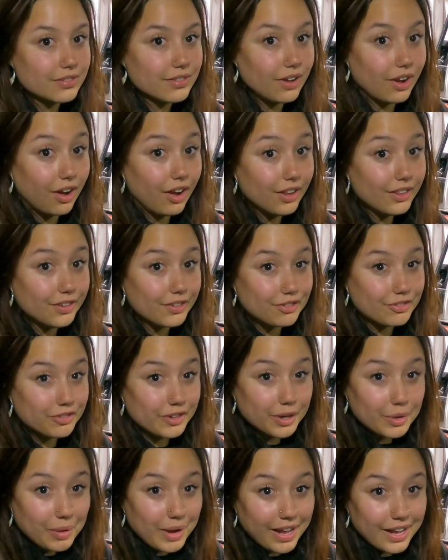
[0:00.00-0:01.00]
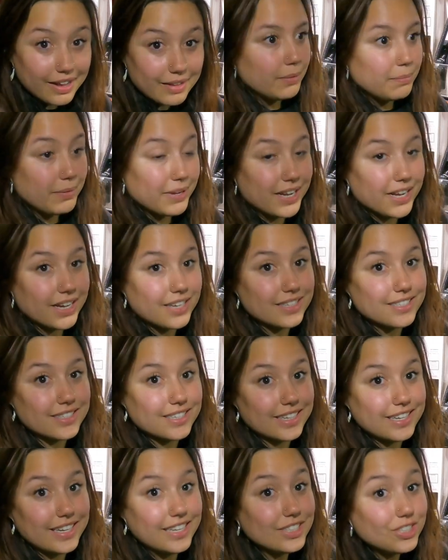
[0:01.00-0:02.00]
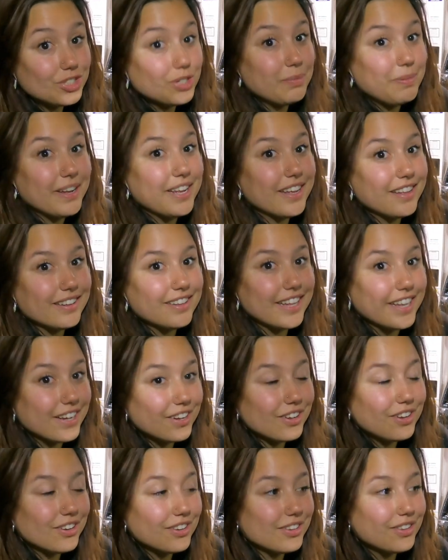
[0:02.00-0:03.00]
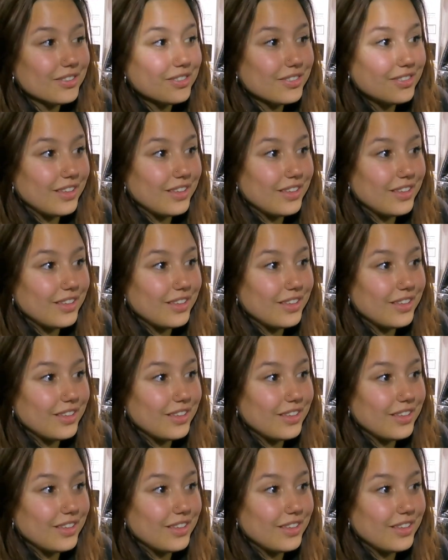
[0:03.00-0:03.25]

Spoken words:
on the freeway because it should be illegal